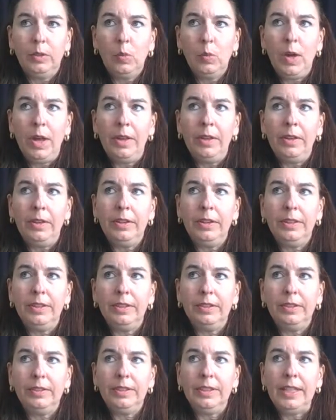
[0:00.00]
well,
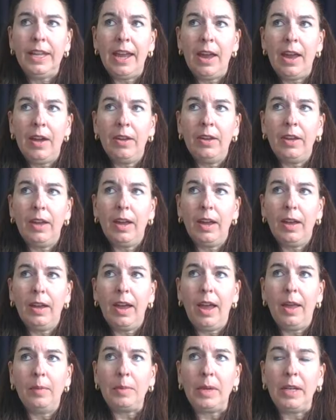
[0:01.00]
yeah,
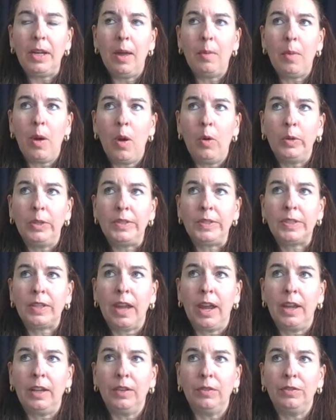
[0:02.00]
I mean, I'm always
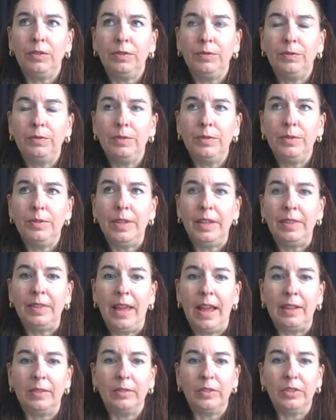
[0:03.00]
kind of in
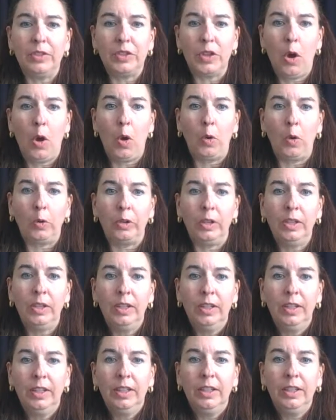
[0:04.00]
that
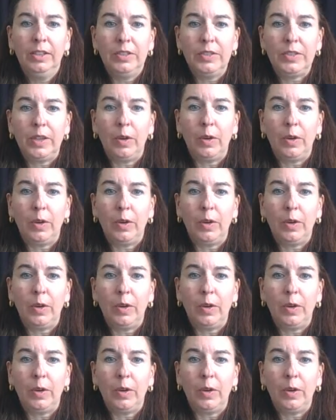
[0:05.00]
zone. So